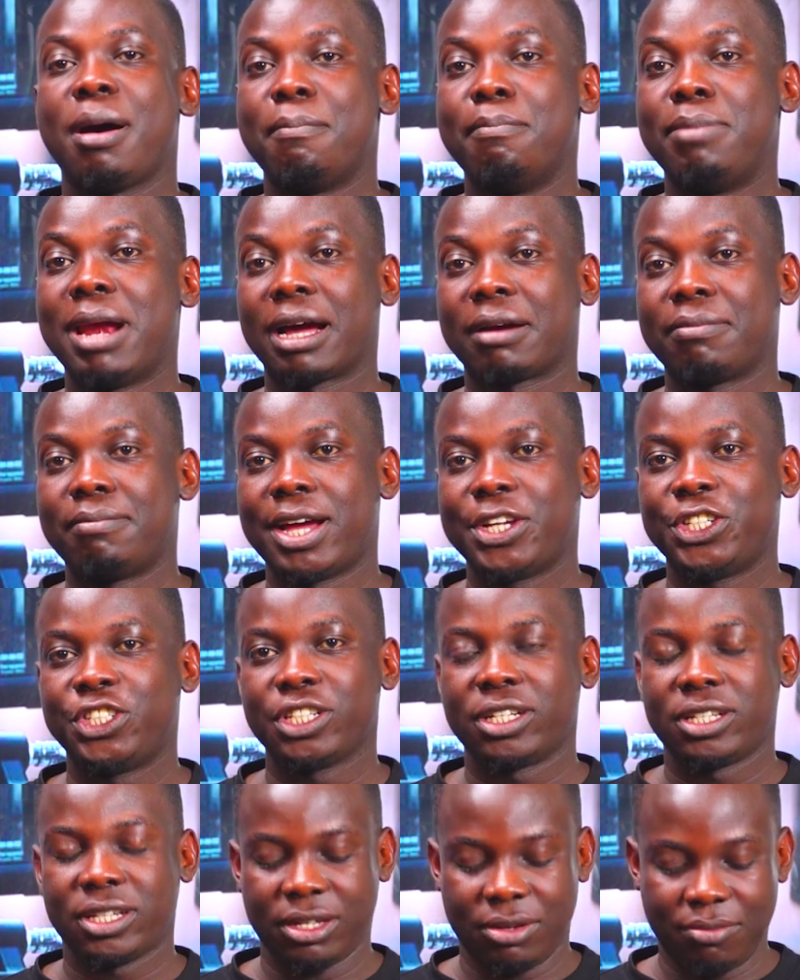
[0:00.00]

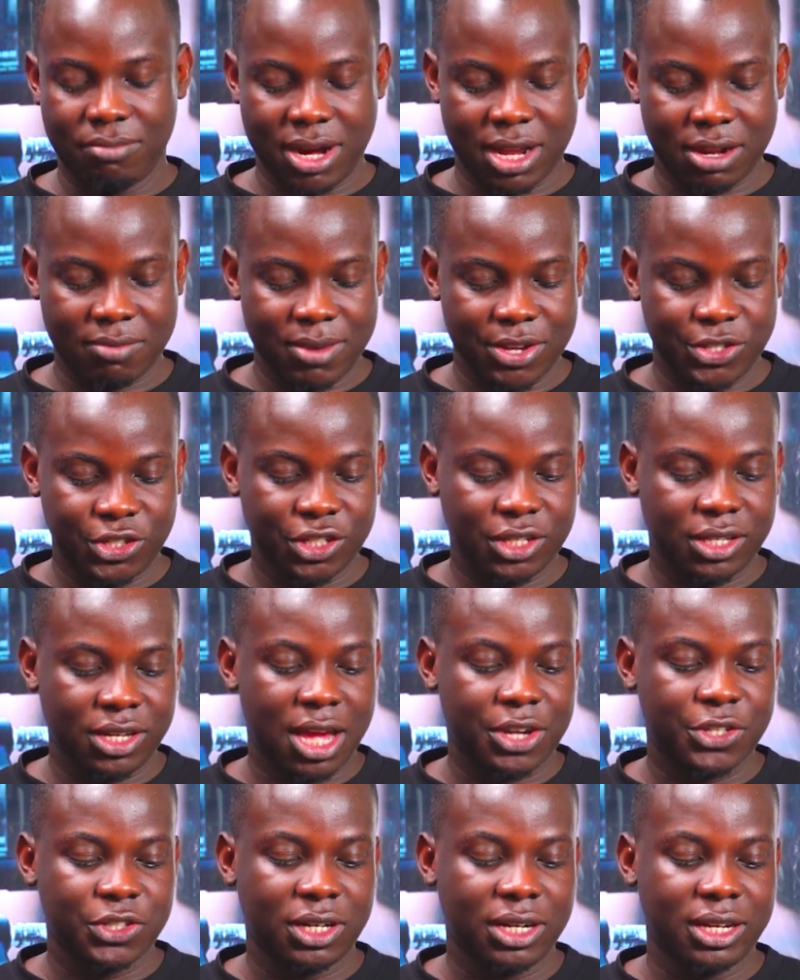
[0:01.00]
Blackmagic. Blackmagic
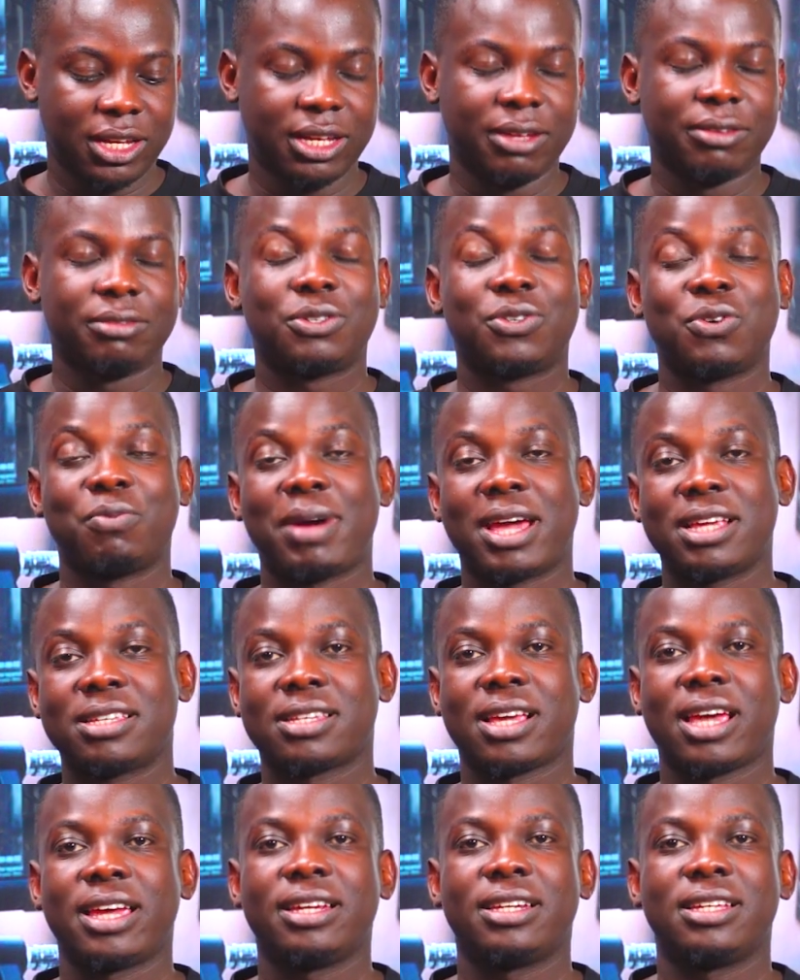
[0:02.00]
actually, to my
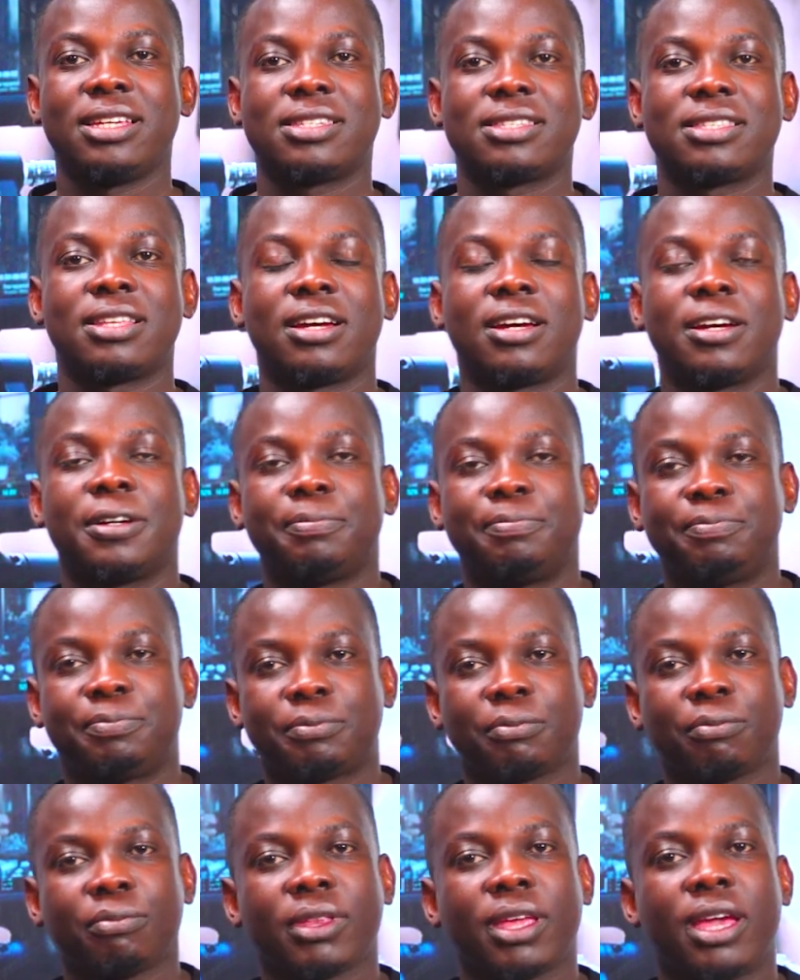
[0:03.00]
side, is the
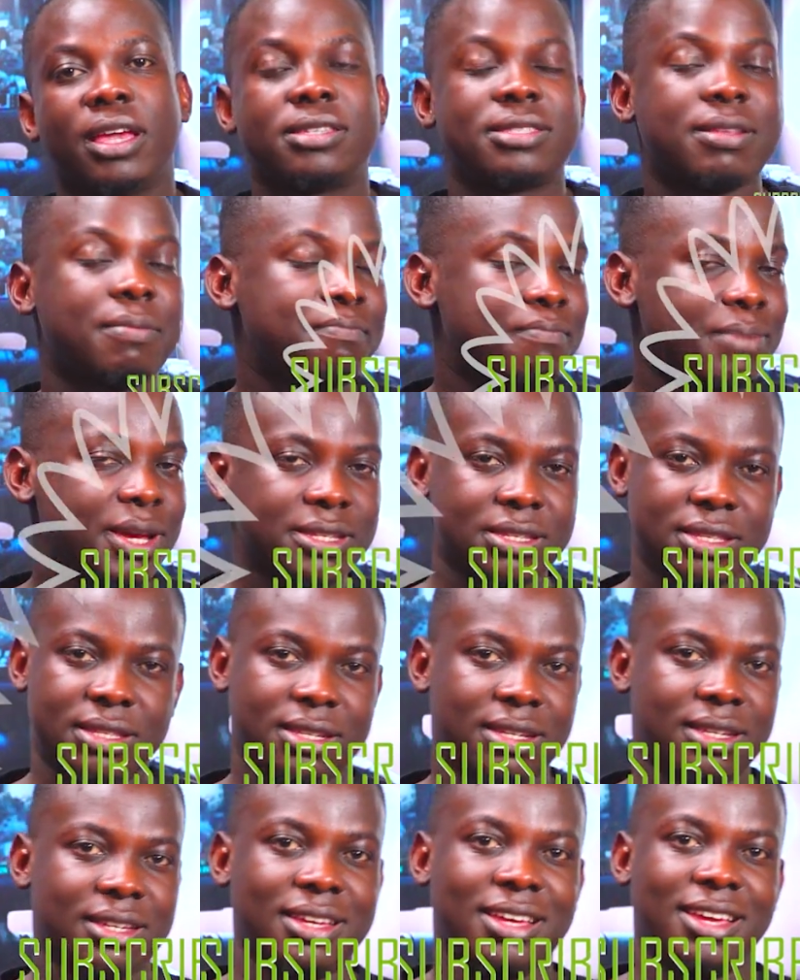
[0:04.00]

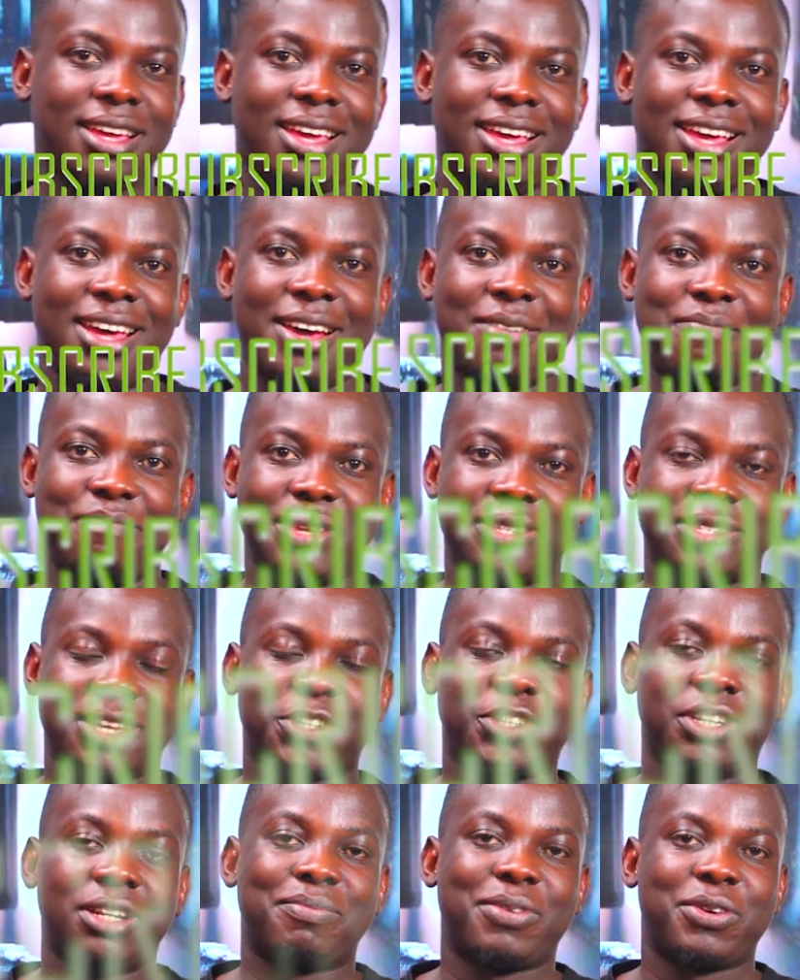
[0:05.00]
best
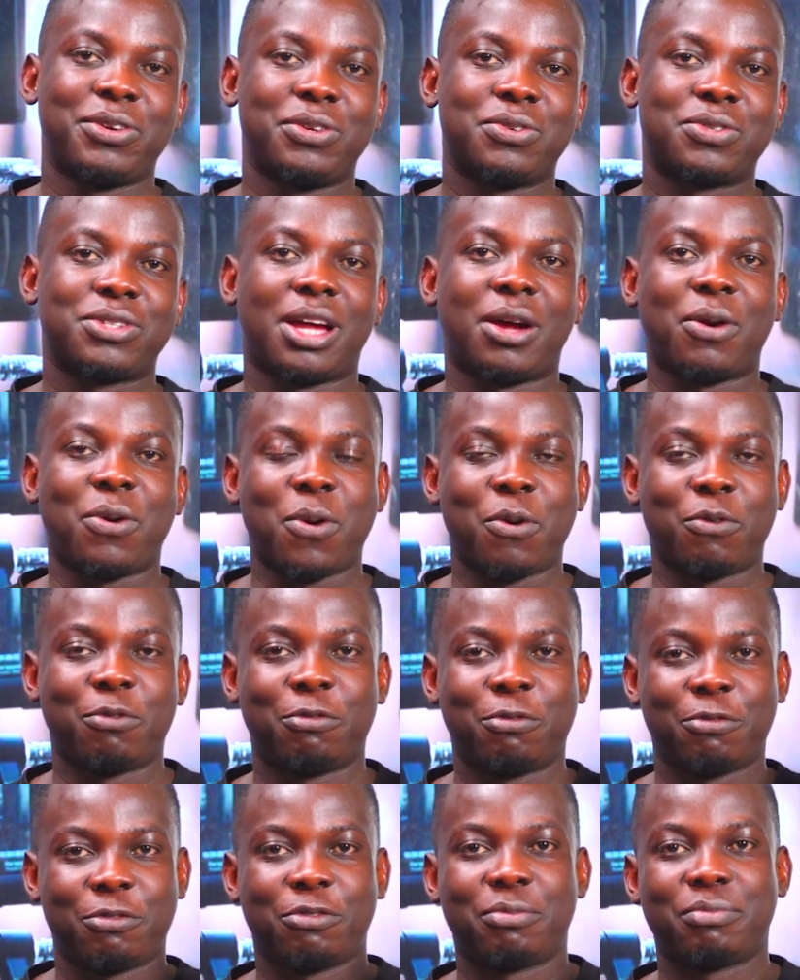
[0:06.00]
actually producer
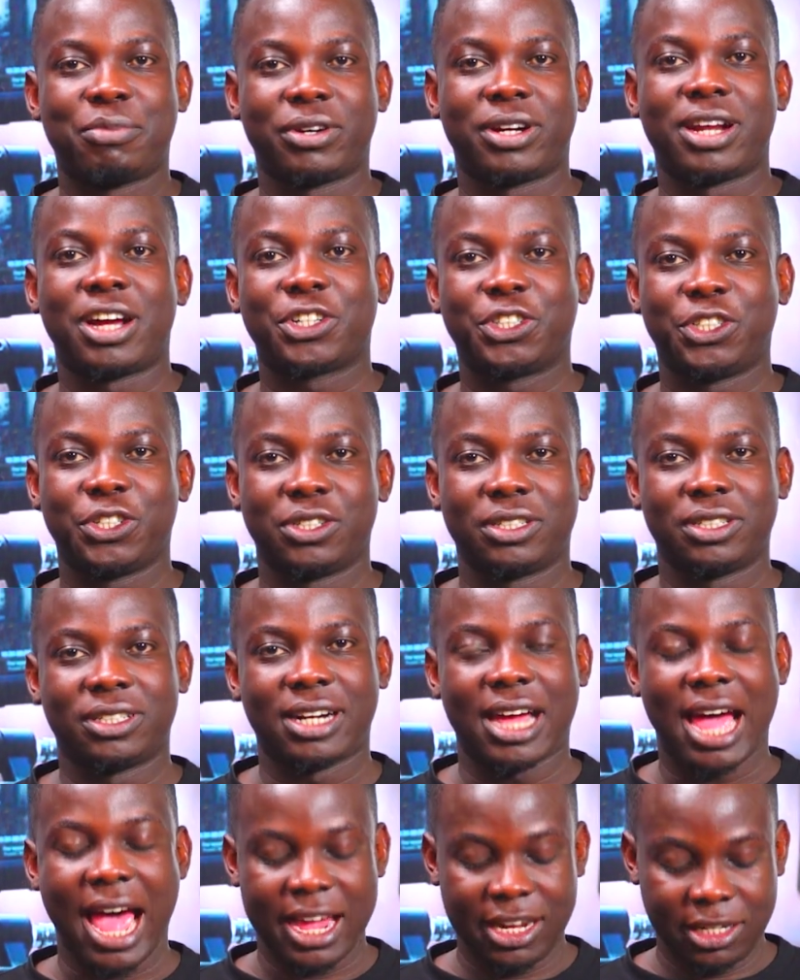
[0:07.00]
of production
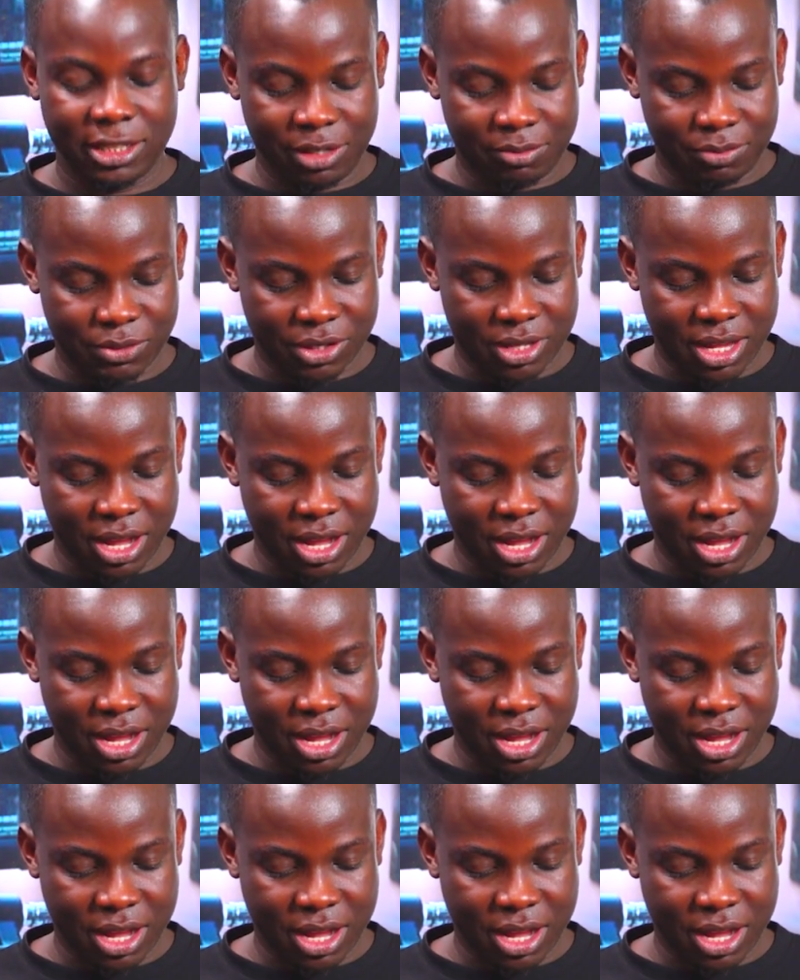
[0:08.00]
items.